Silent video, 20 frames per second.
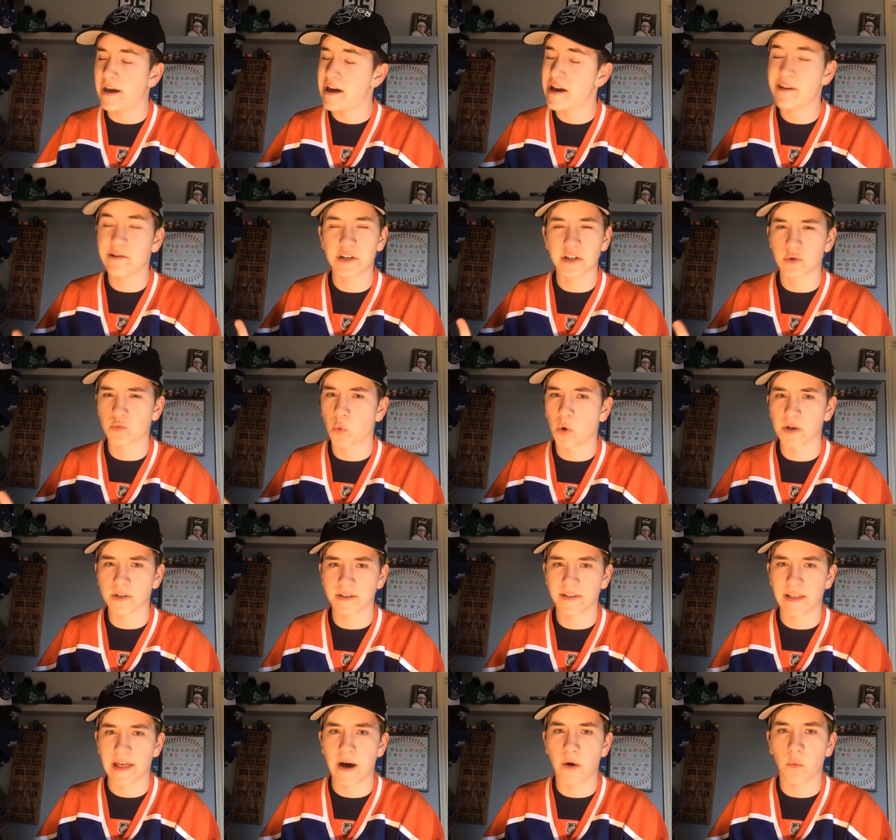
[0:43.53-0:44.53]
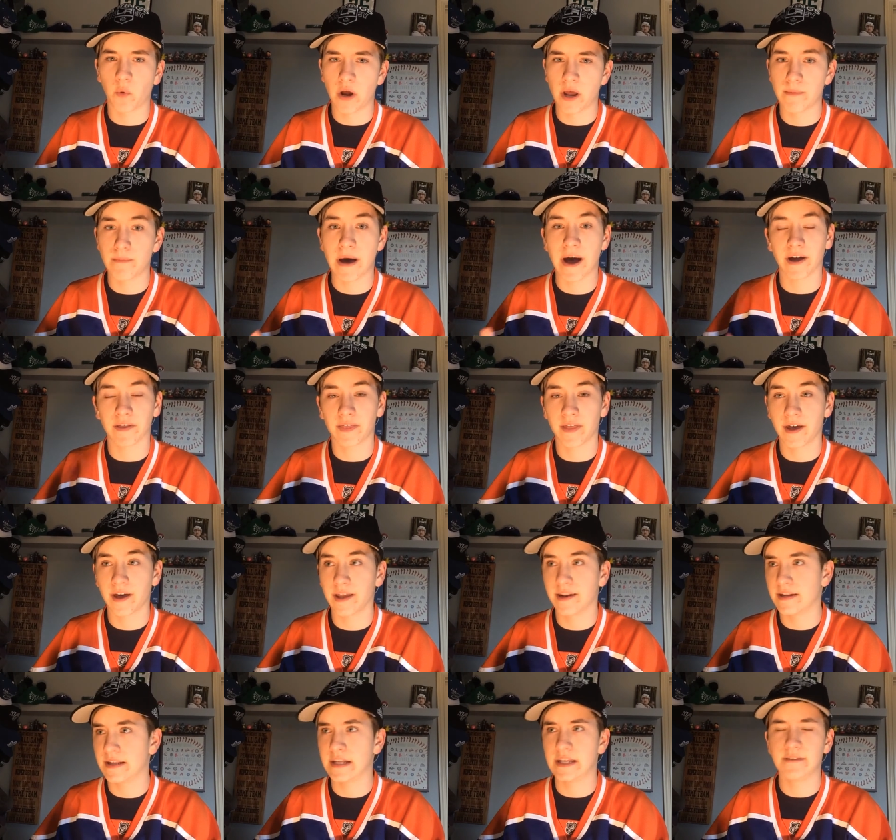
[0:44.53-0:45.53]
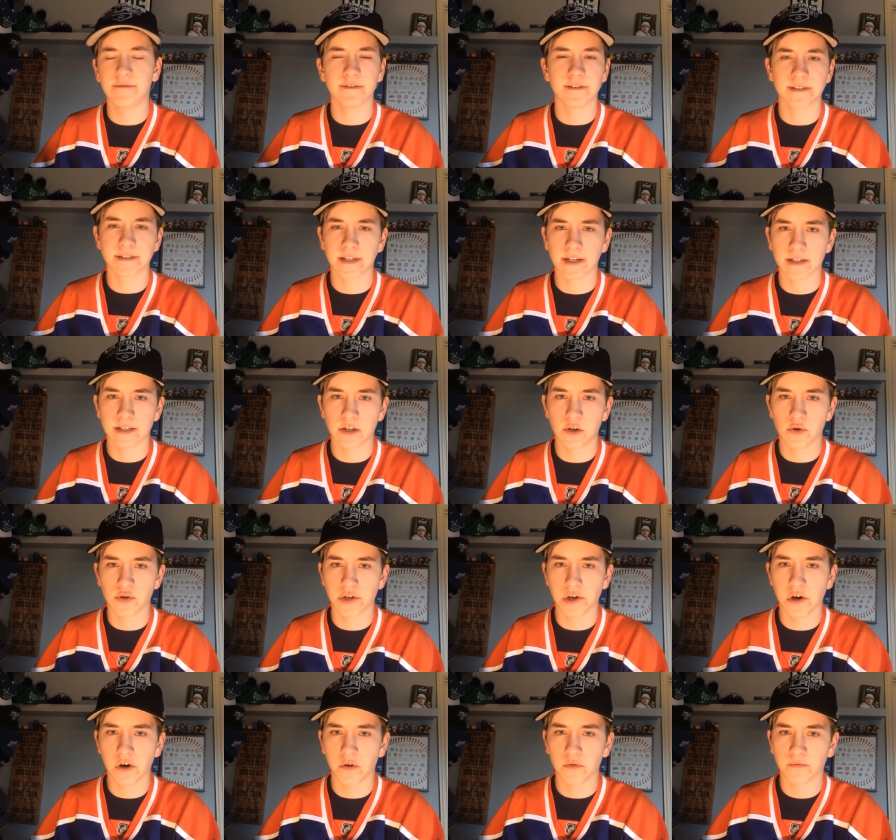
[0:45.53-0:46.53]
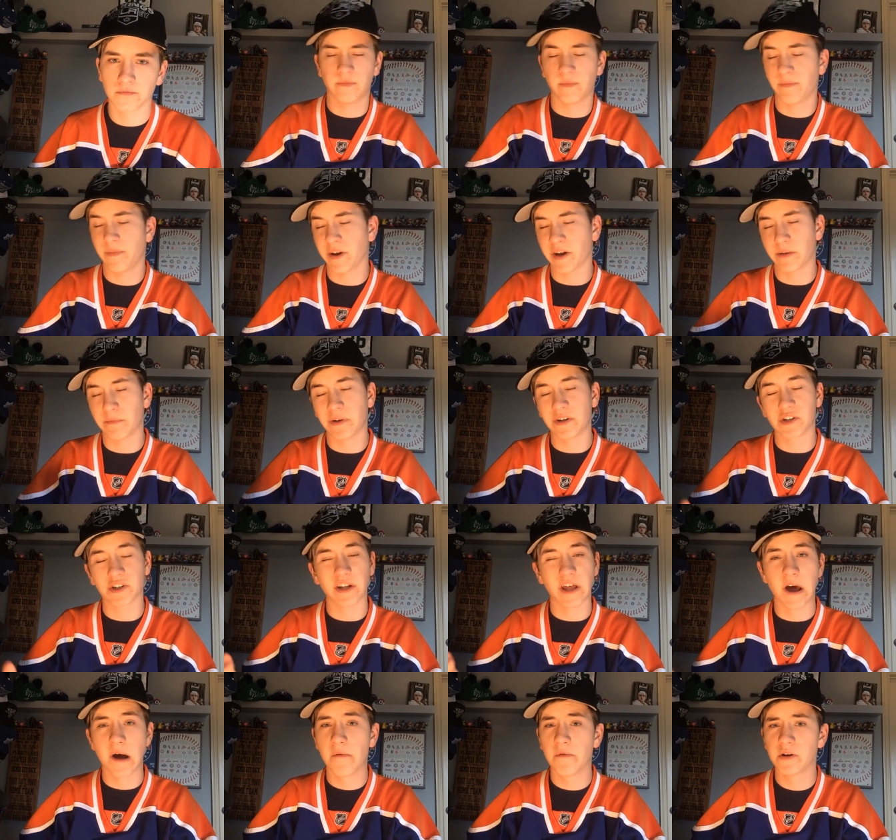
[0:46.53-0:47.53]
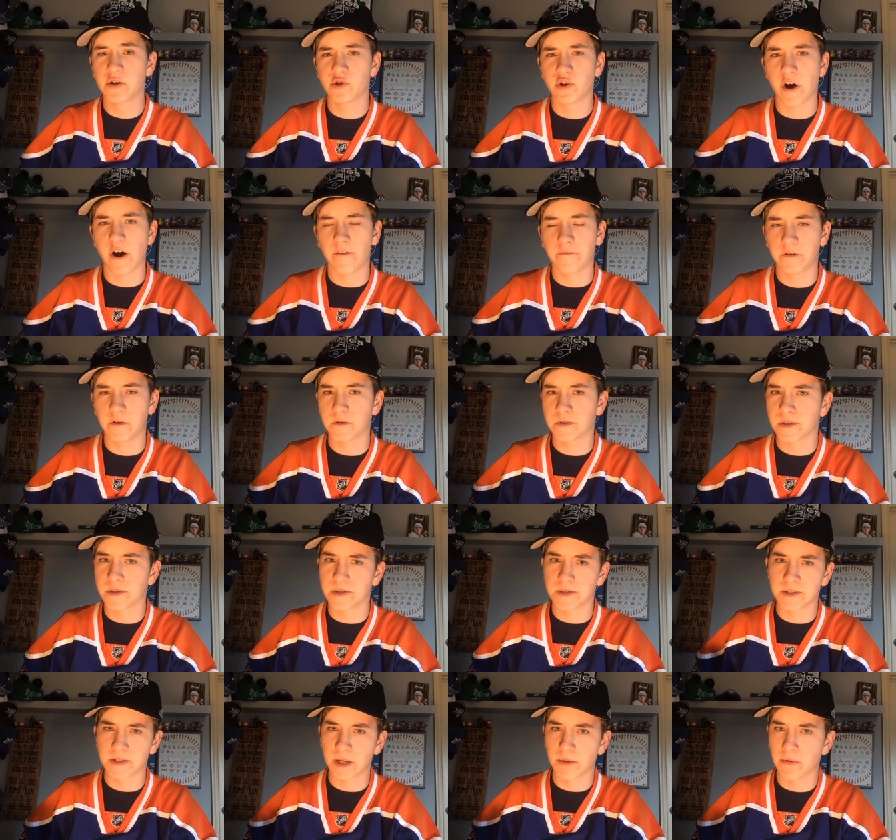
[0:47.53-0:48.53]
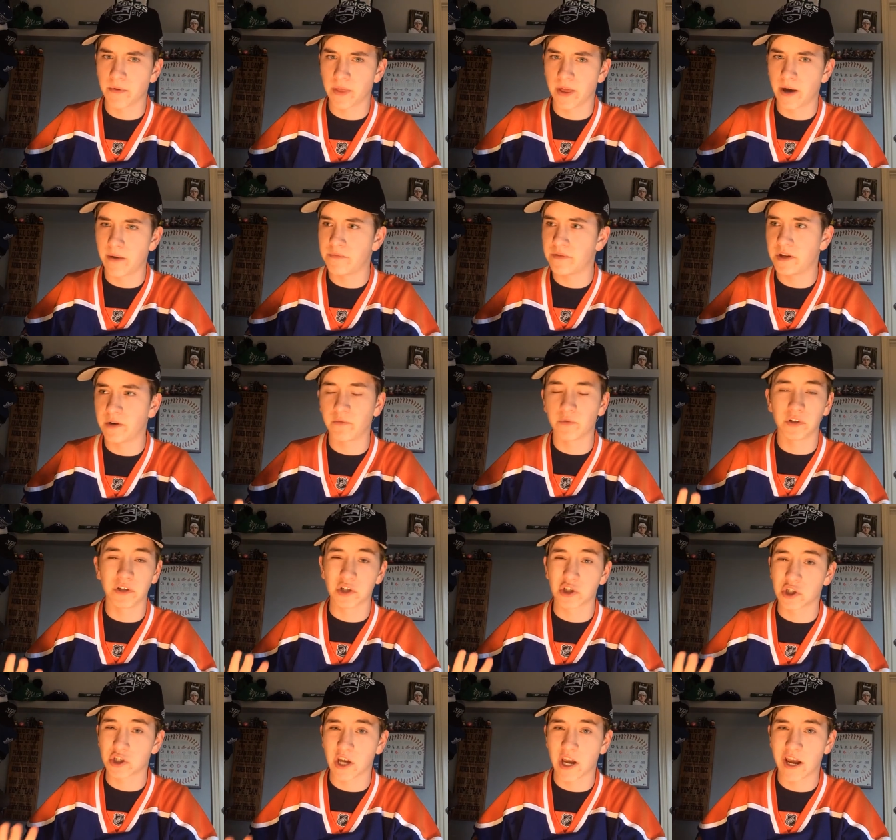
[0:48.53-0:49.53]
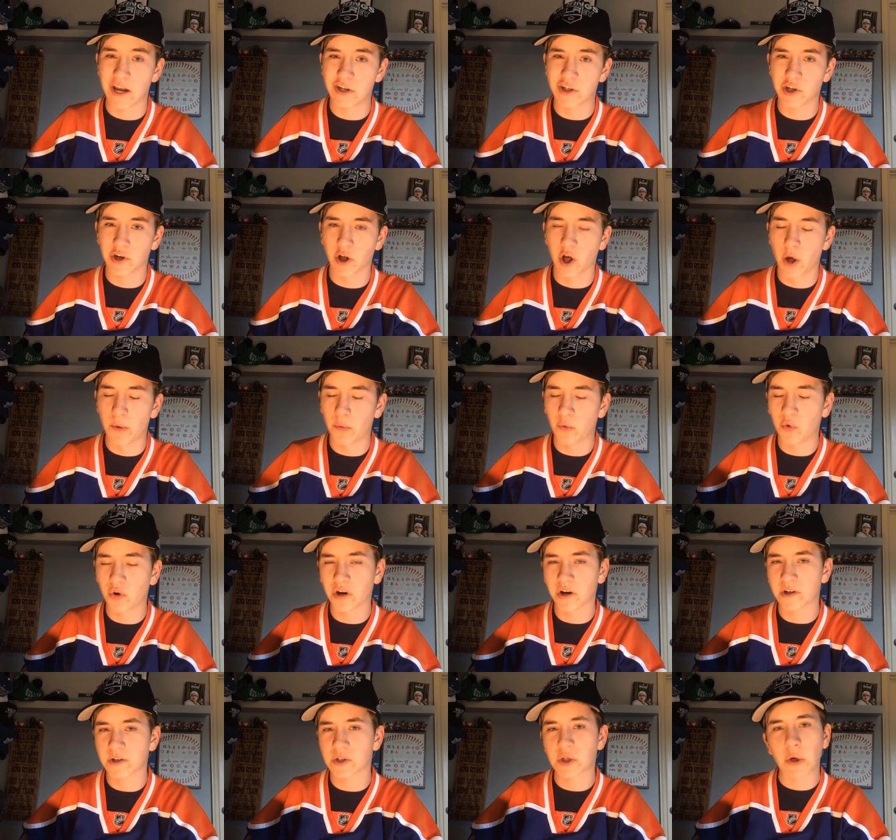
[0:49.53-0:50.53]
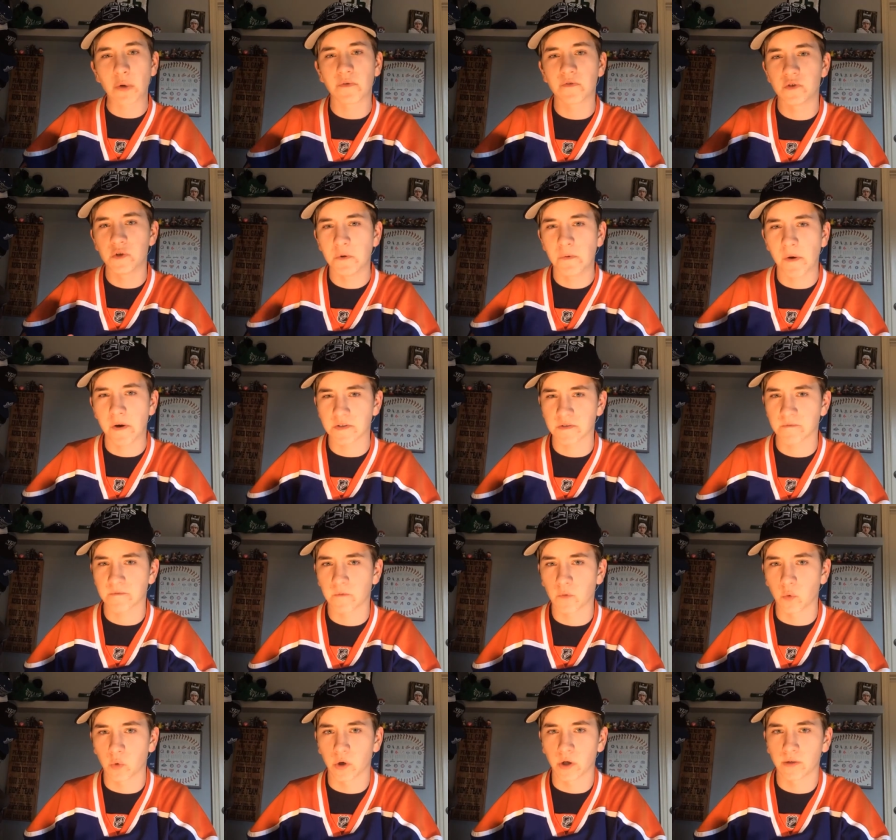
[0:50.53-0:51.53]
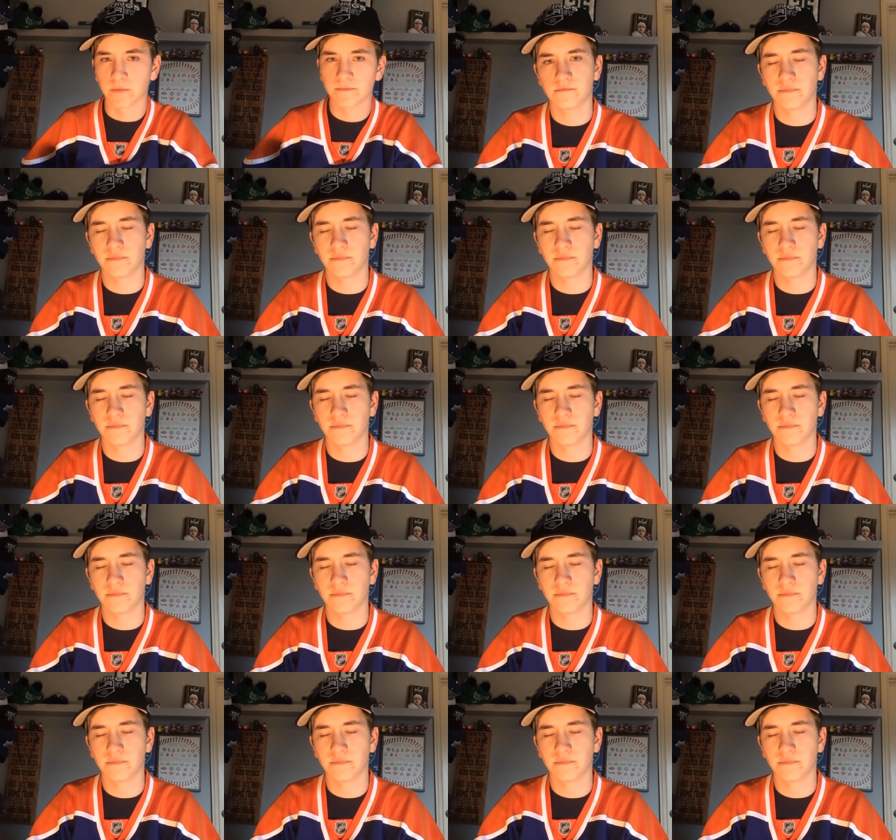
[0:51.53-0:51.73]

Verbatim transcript: It just wasn't that way back then, even six years ago. I'm not going to mention every draft year since some of them didn't really change at all, but we're going to start with 2004.